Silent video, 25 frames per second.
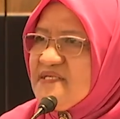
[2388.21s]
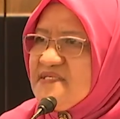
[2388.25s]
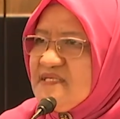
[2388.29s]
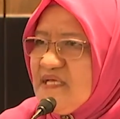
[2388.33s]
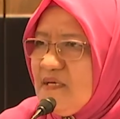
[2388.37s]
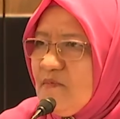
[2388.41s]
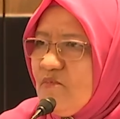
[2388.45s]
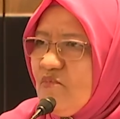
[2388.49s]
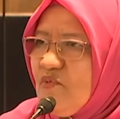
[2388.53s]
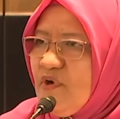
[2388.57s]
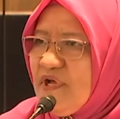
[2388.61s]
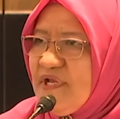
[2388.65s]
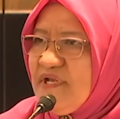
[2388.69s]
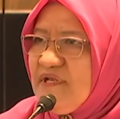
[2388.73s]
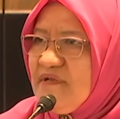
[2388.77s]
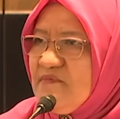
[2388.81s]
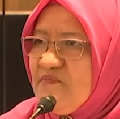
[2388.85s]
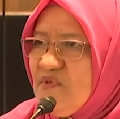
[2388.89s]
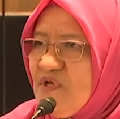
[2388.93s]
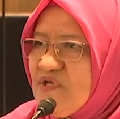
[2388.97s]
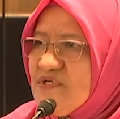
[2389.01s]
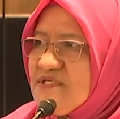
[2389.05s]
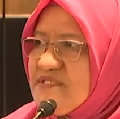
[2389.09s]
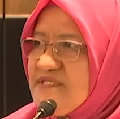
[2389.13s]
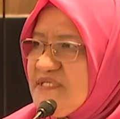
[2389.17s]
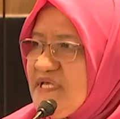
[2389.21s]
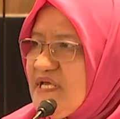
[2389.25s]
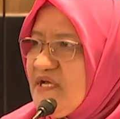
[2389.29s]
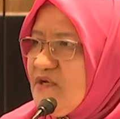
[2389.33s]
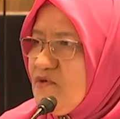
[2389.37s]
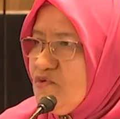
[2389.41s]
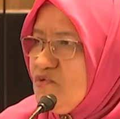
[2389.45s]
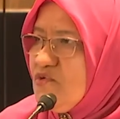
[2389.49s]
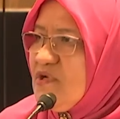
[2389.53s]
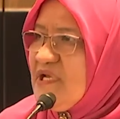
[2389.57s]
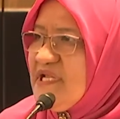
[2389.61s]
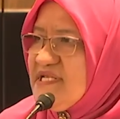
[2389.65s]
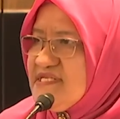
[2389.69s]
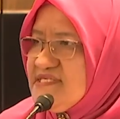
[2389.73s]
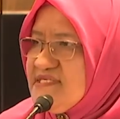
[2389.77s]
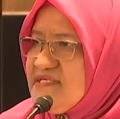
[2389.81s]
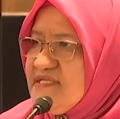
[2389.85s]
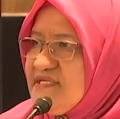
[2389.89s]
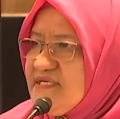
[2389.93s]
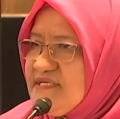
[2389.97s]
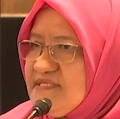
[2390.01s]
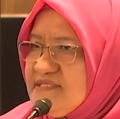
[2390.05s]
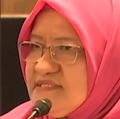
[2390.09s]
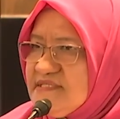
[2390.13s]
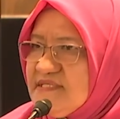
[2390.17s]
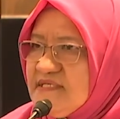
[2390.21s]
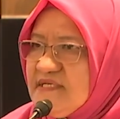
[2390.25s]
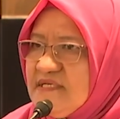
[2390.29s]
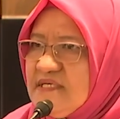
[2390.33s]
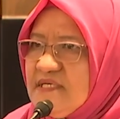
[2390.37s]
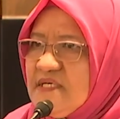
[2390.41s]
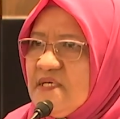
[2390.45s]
someone because they are good listeners.